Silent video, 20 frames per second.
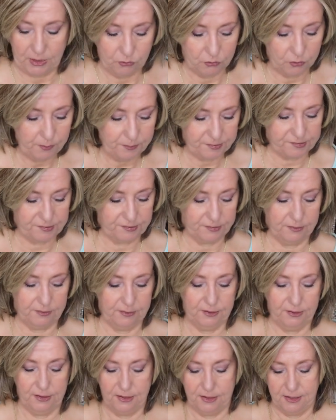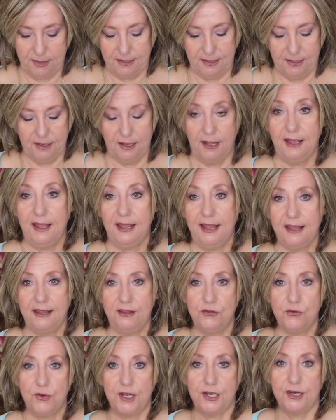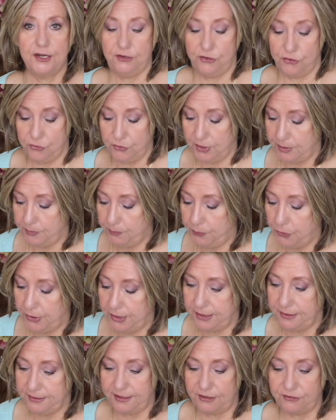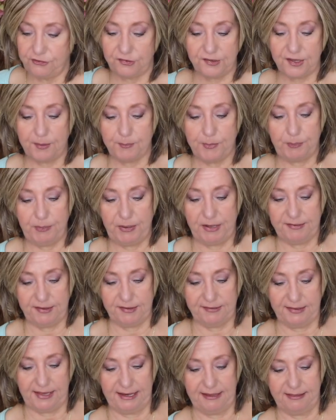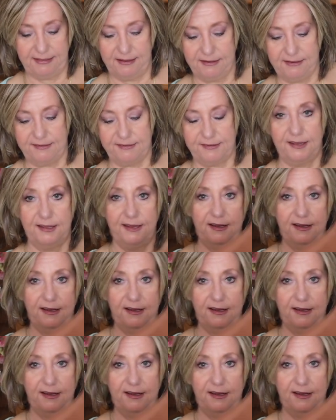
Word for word: Whoops. You can, you can put it, they just come in pieces like this.